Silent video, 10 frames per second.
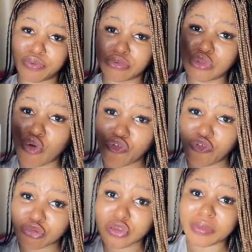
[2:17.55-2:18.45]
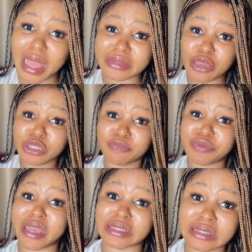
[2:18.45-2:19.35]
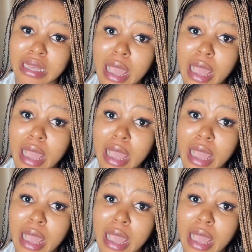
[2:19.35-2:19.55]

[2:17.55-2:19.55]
Dove. Sometimes I use PS.